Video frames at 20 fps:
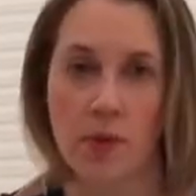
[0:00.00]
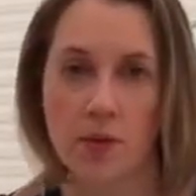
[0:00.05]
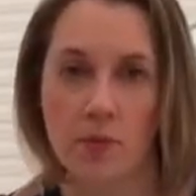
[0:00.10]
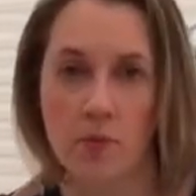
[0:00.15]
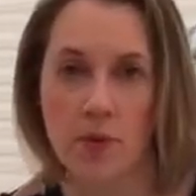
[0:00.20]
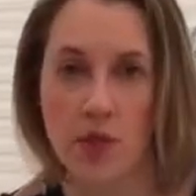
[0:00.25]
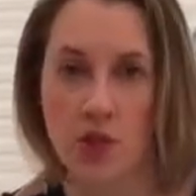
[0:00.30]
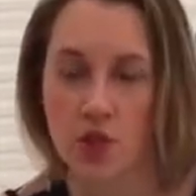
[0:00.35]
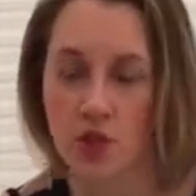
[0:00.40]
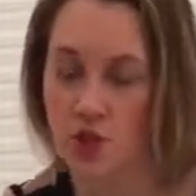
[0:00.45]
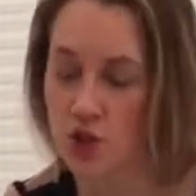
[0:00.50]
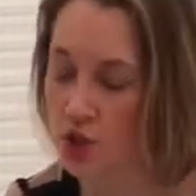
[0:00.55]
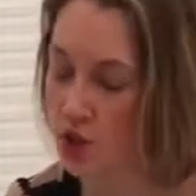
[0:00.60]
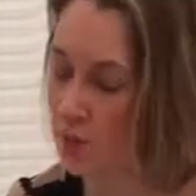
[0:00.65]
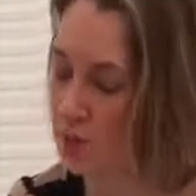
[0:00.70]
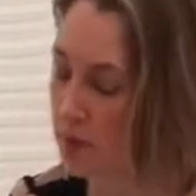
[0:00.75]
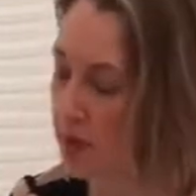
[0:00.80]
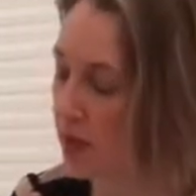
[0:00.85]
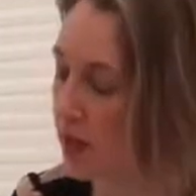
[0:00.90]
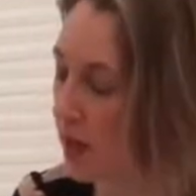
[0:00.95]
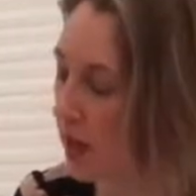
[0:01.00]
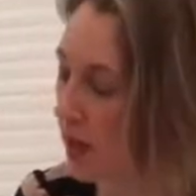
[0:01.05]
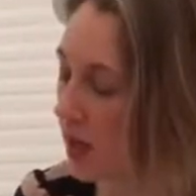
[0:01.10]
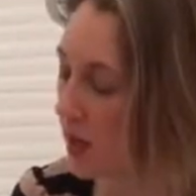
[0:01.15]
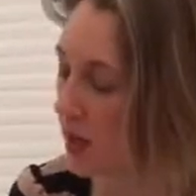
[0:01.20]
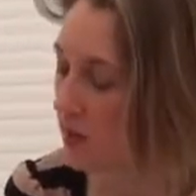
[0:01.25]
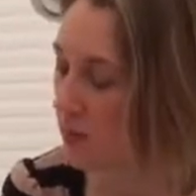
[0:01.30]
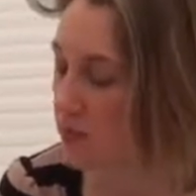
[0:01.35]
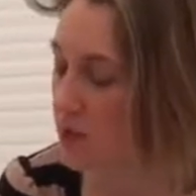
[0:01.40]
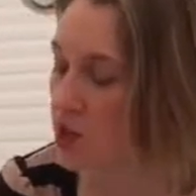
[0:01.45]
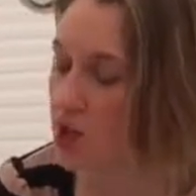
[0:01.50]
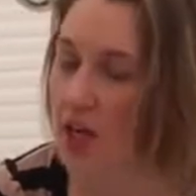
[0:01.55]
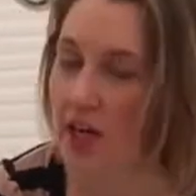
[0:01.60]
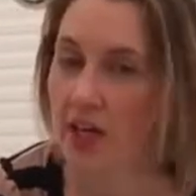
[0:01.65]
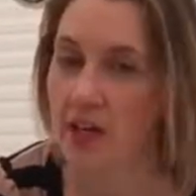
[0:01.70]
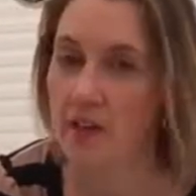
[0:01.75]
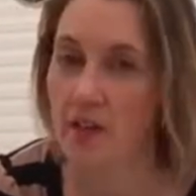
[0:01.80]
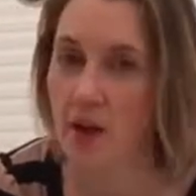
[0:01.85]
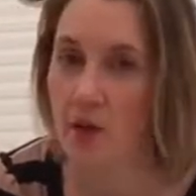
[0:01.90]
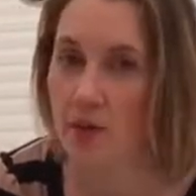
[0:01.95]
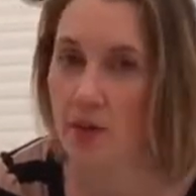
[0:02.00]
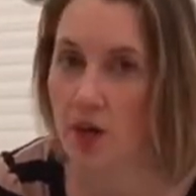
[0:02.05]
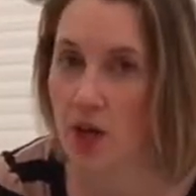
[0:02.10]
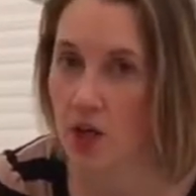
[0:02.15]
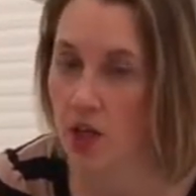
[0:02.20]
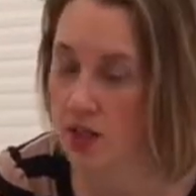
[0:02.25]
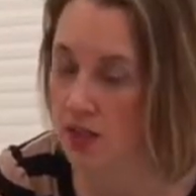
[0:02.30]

we should just be checking that with our